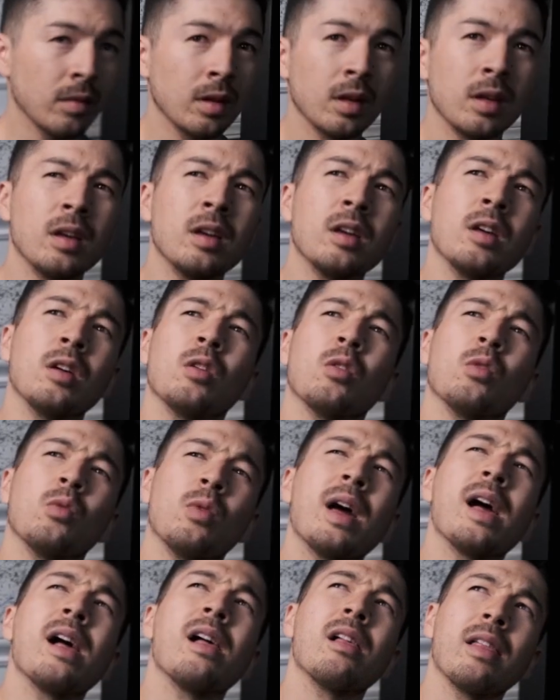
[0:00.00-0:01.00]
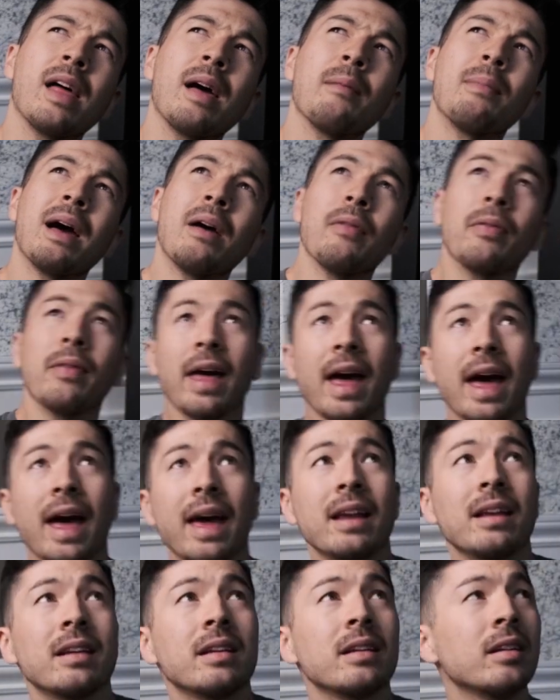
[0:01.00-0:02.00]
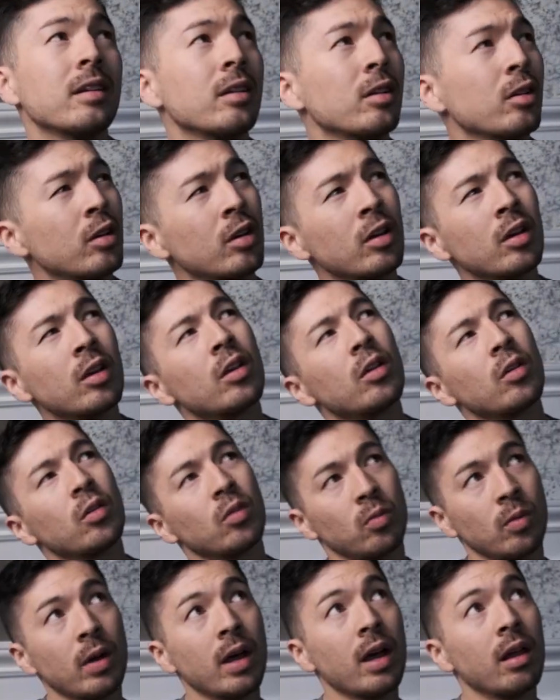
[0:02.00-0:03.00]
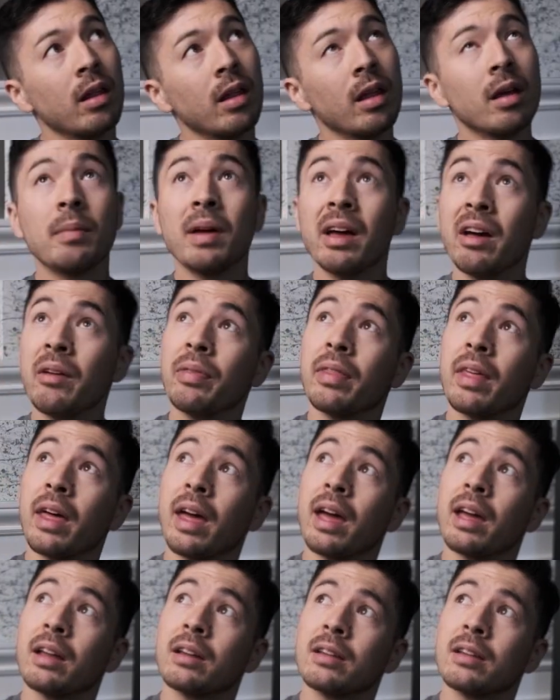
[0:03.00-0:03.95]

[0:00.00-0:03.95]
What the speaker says: right away. If you don't have an audio extension cable on hand because you're